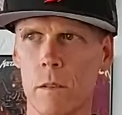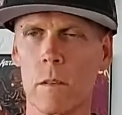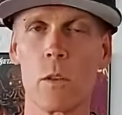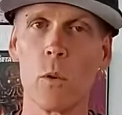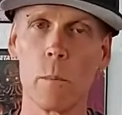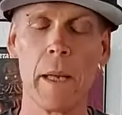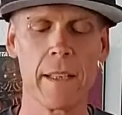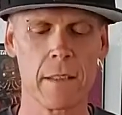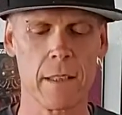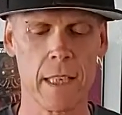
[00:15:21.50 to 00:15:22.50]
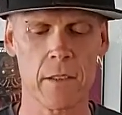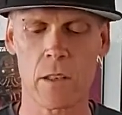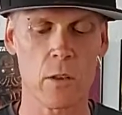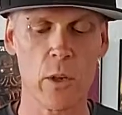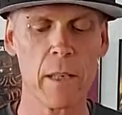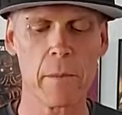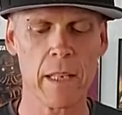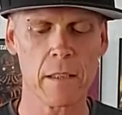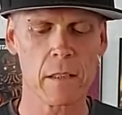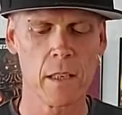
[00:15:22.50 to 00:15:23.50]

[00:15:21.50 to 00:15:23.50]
cool bass in that song. Great bass.